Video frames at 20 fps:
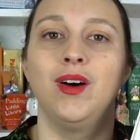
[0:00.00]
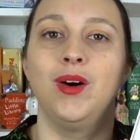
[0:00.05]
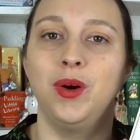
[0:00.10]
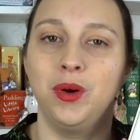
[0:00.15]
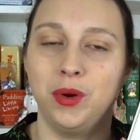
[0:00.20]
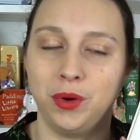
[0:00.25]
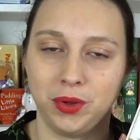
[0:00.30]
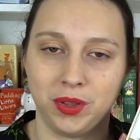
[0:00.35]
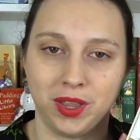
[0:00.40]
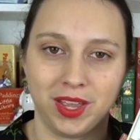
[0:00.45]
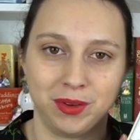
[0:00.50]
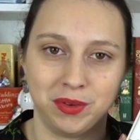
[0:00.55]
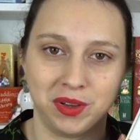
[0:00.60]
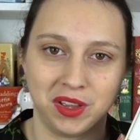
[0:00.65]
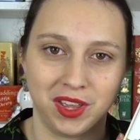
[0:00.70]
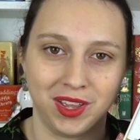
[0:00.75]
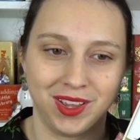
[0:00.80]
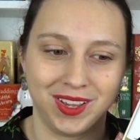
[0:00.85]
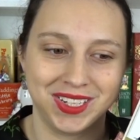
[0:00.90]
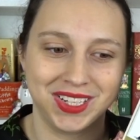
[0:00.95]
Oh, they were
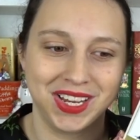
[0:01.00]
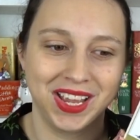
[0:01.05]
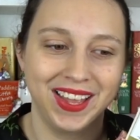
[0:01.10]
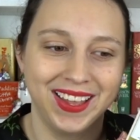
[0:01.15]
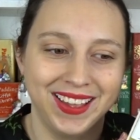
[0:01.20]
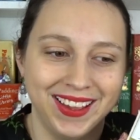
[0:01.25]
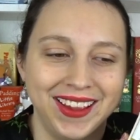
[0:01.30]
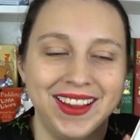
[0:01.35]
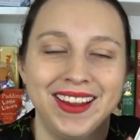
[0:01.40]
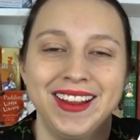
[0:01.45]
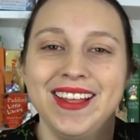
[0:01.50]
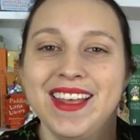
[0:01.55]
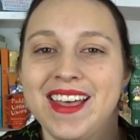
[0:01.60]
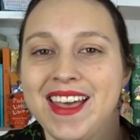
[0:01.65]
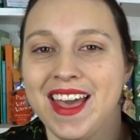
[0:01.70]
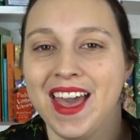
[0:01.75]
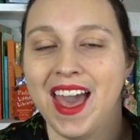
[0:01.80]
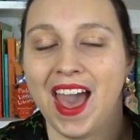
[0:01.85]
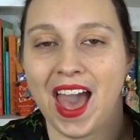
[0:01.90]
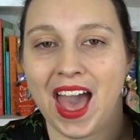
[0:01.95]
good.
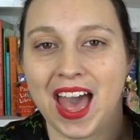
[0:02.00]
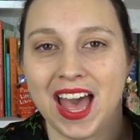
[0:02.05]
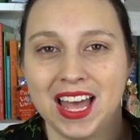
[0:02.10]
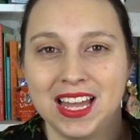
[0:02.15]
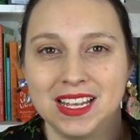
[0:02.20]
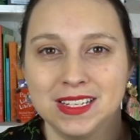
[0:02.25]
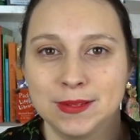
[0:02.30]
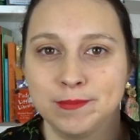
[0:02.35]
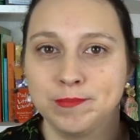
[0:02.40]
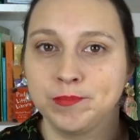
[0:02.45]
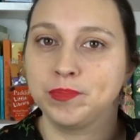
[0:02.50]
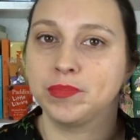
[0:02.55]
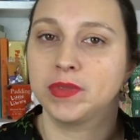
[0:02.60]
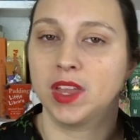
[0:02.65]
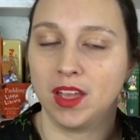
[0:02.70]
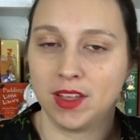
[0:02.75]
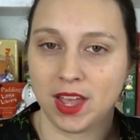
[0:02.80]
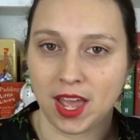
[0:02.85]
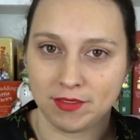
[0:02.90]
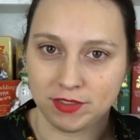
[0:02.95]
And
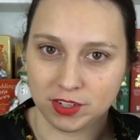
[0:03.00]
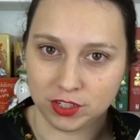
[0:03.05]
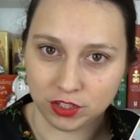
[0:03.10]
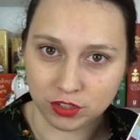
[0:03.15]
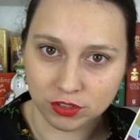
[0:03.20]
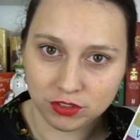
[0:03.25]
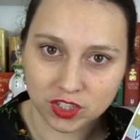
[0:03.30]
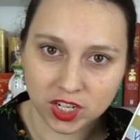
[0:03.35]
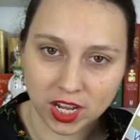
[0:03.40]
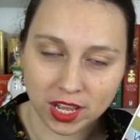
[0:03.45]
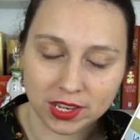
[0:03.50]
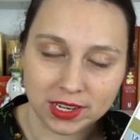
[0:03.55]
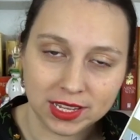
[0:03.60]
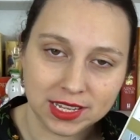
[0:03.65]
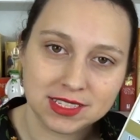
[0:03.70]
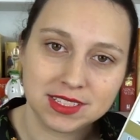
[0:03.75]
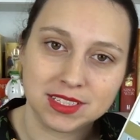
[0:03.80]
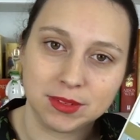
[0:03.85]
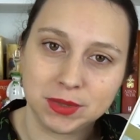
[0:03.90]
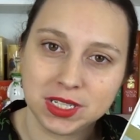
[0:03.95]
I have a new journey,
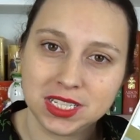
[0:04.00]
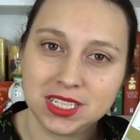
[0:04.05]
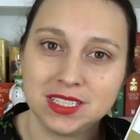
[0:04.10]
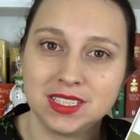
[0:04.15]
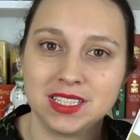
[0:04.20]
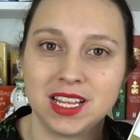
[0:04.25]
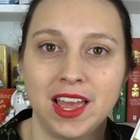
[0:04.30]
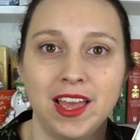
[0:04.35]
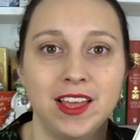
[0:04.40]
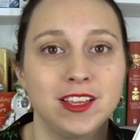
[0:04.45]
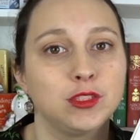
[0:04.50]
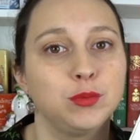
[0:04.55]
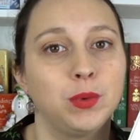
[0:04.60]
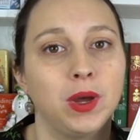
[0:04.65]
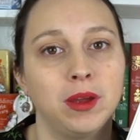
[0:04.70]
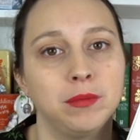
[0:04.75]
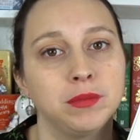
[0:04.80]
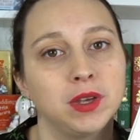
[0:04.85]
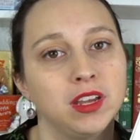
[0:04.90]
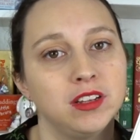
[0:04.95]
similar to Sayers, where
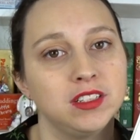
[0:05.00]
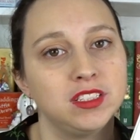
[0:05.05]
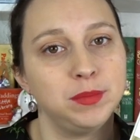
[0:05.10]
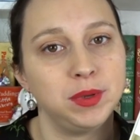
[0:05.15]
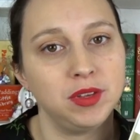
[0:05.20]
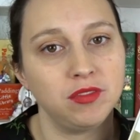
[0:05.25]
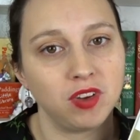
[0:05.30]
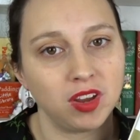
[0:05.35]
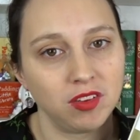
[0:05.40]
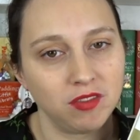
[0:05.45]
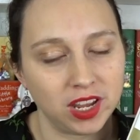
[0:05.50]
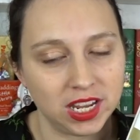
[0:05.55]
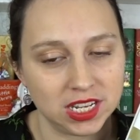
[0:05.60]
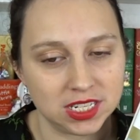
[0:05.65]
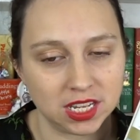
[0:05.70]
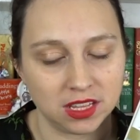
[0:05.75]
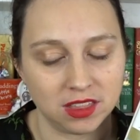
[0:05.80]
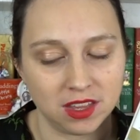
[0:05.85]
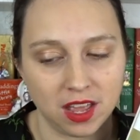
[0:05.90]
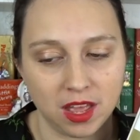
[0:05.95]
I'm going to be
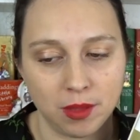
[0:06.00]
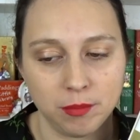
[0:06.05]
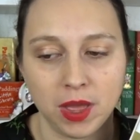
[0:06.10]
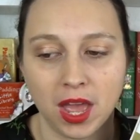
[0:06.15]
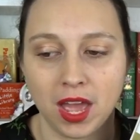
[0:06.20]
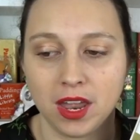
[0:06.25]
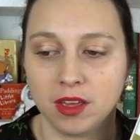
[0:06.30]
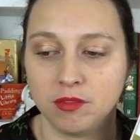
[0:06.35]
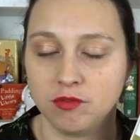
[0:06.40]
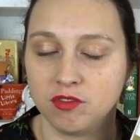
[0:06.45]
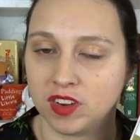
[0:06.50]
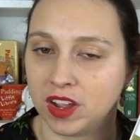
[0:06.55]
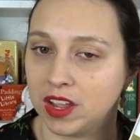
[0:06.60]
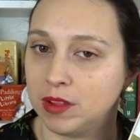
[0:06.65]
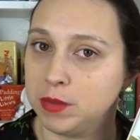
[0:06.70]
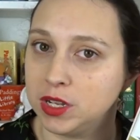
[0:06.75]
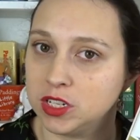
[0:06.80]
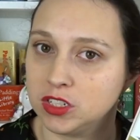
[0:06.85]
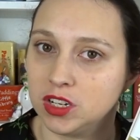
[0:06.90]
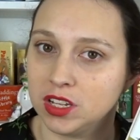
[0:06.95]
rereading them, and I'm very
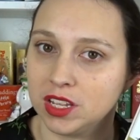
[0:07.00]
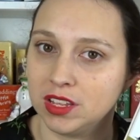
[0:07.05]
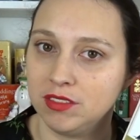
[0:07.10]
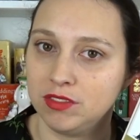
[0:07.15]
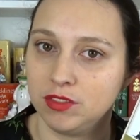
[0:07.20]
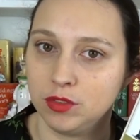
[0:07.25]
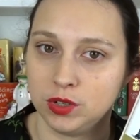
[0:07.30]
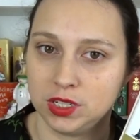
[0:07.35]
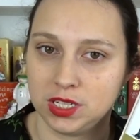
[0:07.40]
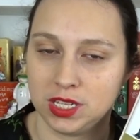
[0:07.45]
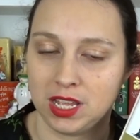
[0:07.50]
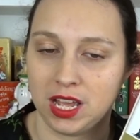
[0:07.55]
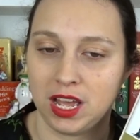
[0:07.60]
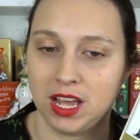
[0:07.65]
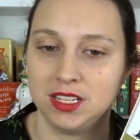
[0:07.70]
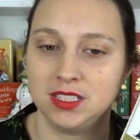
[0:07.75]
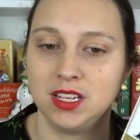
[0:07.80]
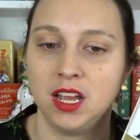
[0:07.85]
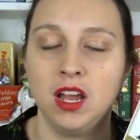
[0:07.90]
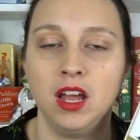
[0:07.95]
much looking forward to
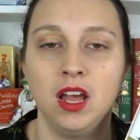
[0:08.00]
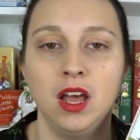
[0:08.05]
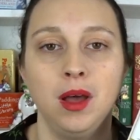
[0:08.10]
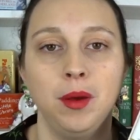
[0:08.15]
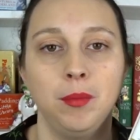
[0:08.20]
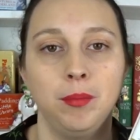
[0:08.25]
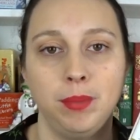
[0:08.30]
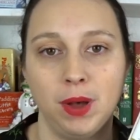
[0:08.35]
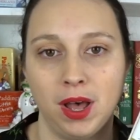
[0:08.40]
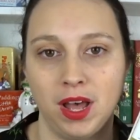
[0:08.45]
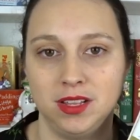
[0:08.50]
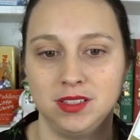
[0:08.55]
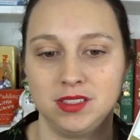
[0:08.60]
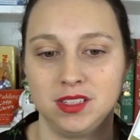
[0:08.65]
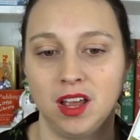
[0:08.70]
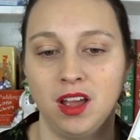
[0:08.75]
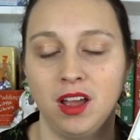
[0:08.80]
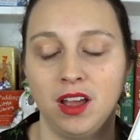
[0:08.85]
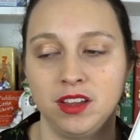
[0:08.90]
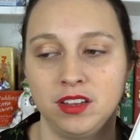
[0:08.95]
that. But
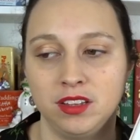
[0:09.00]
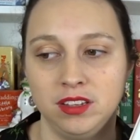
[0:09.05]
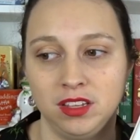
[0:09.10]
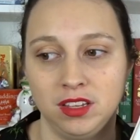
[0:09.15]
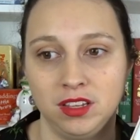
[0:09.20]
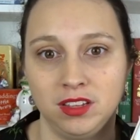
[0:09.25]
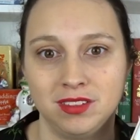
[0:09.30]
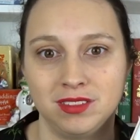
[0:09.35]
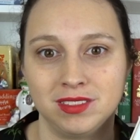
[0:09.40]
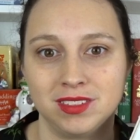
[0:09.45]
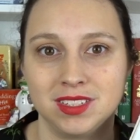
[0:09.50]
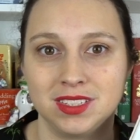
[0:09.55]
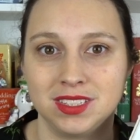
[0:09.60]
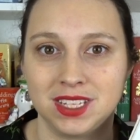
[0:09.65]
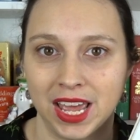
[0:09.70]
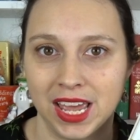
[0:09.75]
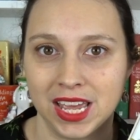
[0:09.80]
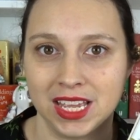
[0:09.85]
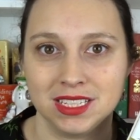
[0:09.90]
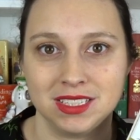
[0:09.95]
I knew
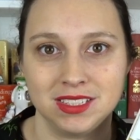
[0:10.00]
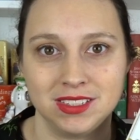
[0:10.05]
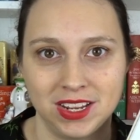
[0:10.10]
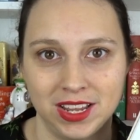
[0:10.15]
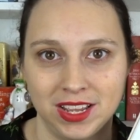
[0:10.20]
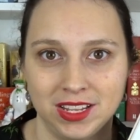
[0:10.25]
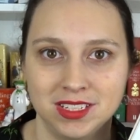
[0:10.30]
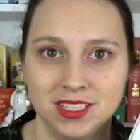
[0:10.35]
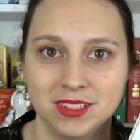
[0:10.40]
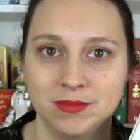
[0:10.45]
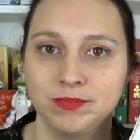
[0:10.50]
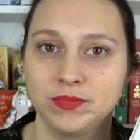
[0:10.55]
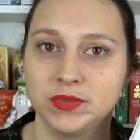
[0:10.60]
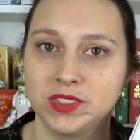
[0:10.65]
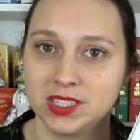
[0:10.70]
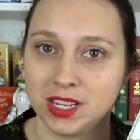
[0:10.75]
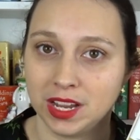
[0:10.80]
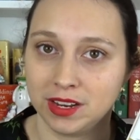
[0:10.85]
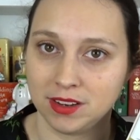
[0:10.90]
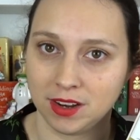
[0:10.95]
Sayers did
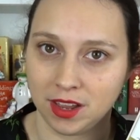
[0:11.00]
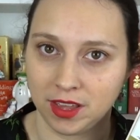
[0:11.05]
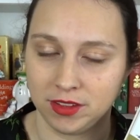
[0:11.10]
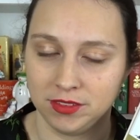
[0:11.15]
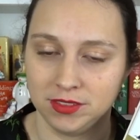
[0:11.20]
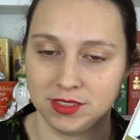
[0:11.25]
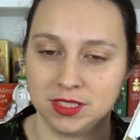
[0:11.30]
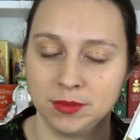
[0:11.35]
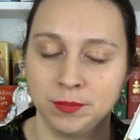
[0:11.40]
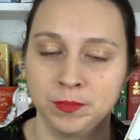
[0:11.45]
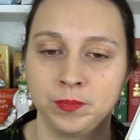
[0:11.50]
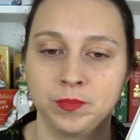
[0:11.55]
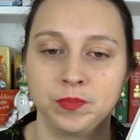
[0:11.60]
standalones.